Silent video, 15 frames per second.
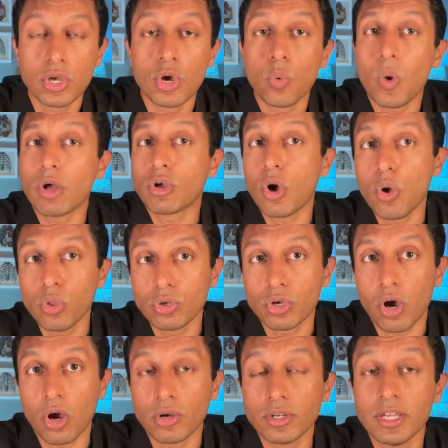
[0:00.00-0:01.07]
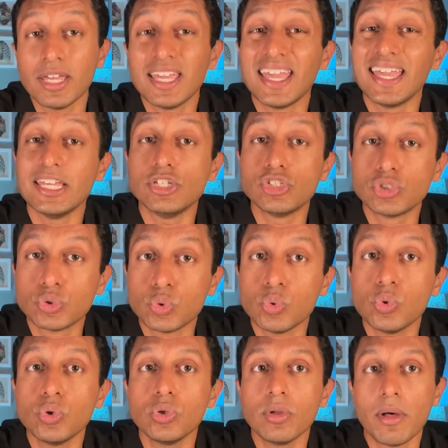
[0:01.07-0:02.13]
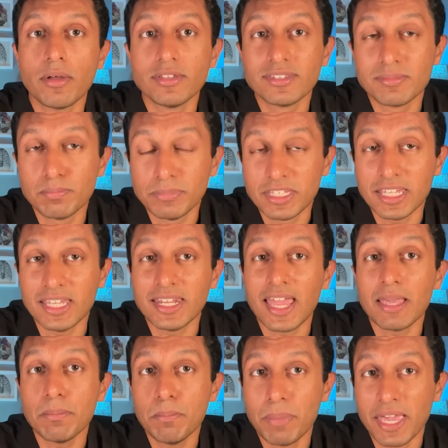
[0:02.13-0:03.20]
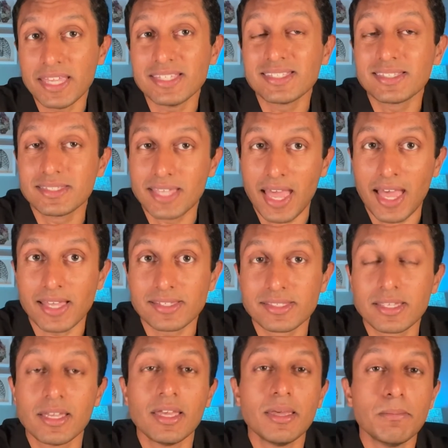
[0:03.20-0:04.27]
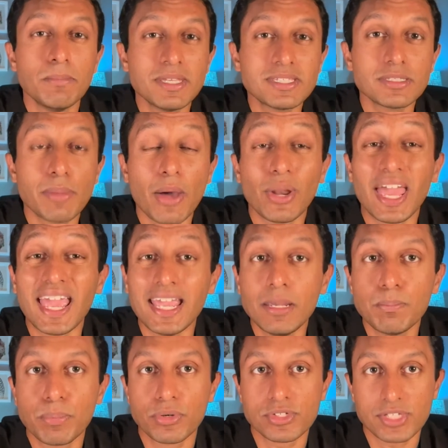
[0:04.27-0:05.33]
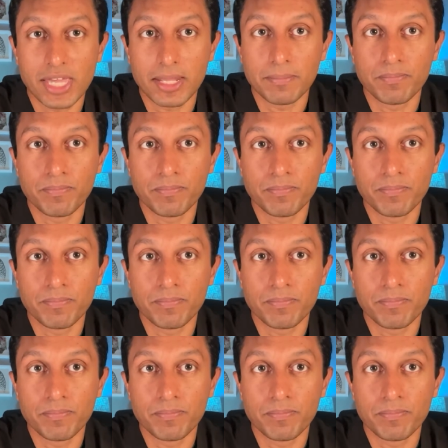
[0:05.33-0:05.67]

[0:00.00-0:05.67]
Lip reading: while Cologuard, a stool DNA-based test, misses about 8%.